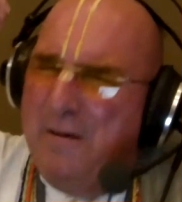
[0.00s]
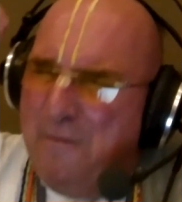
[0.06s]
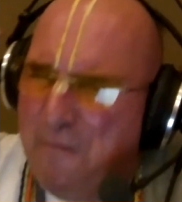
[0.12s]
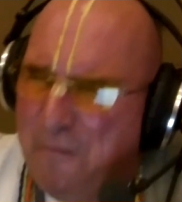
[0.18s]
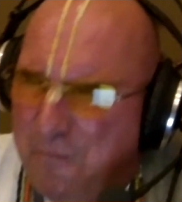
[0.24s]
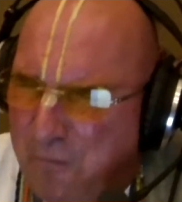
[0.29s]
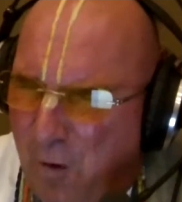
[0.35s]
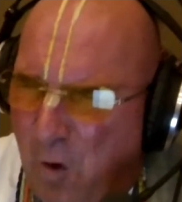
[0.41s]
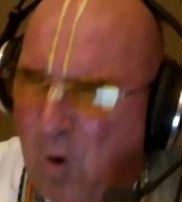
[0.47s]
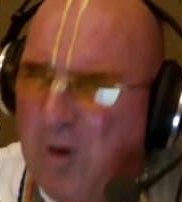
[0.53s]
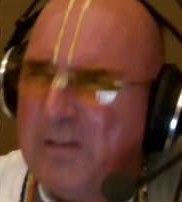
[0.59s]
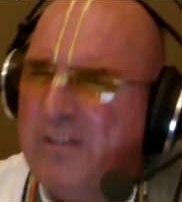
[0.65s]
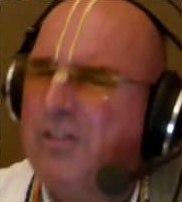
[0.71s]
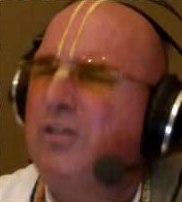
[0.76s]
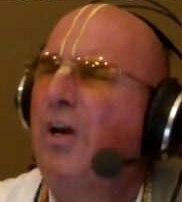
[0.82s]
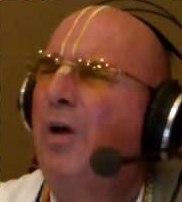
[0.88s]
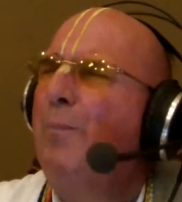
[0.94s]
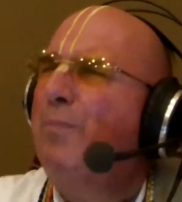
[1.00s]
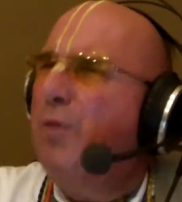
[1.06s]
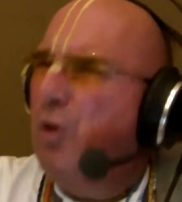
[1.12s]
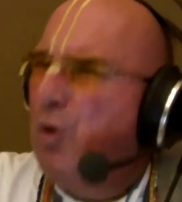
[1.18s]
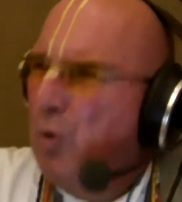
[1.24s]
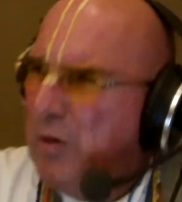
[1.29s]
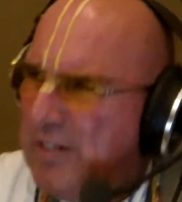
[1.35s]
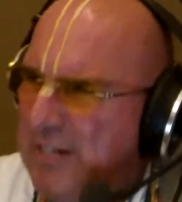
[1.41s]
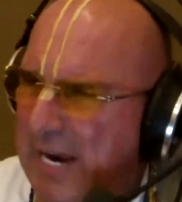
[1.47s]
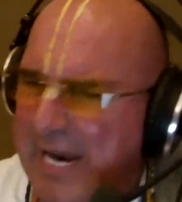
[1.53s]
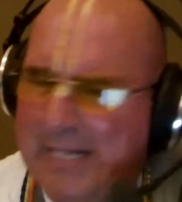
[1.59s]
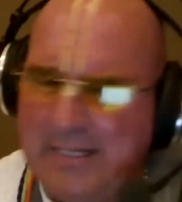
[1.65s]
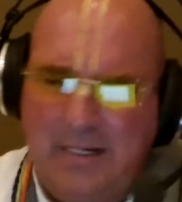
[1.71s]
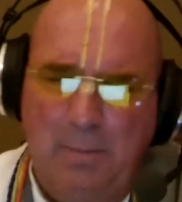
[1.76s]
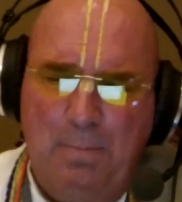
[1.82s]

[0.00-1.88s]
force, you take the